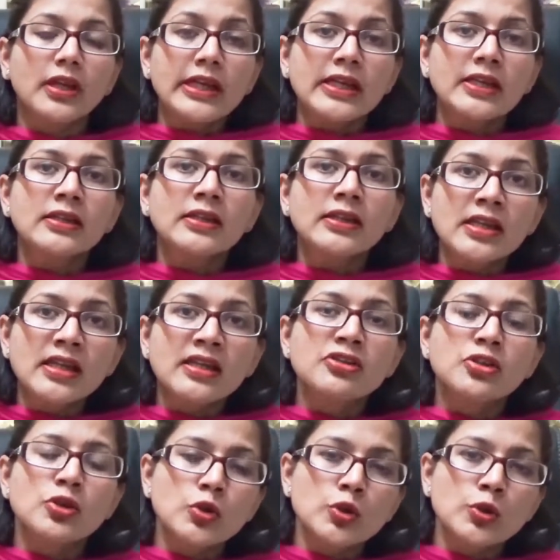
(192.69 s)
in the
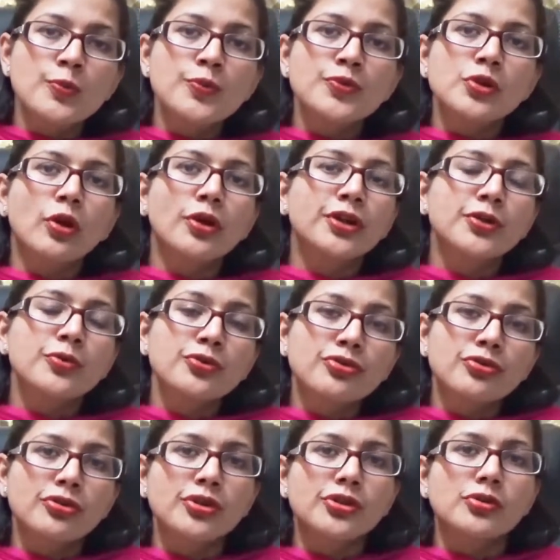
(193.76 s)
tubes or
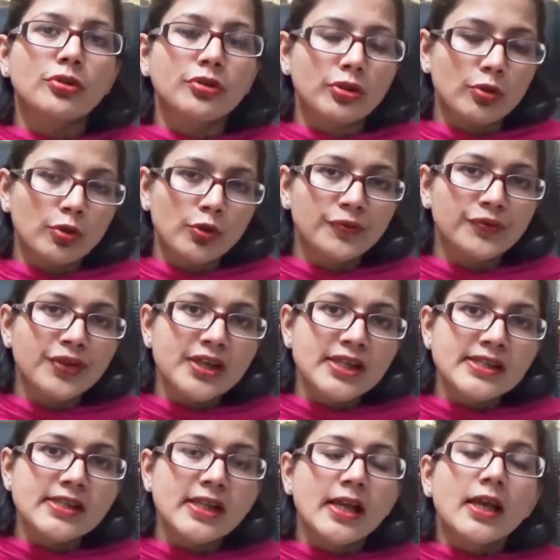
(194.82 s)
uterus or the ovaries,
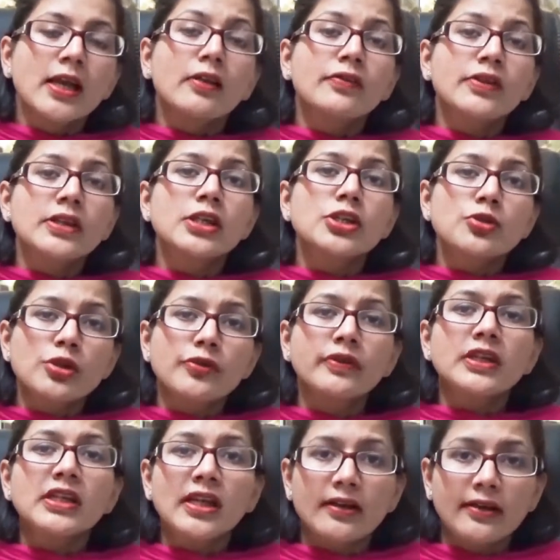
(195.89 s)
we need to
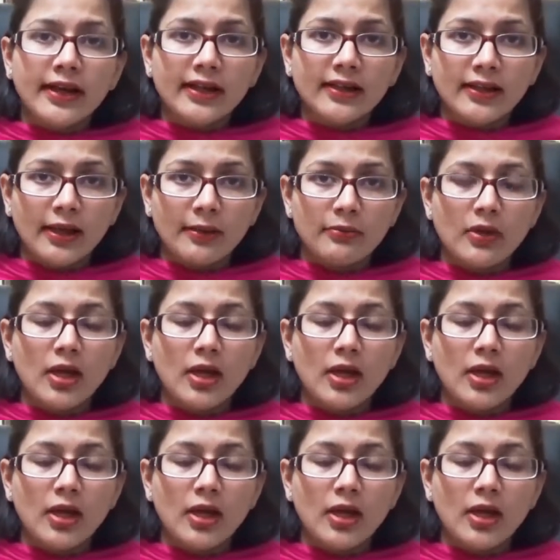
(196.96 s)
even correct them.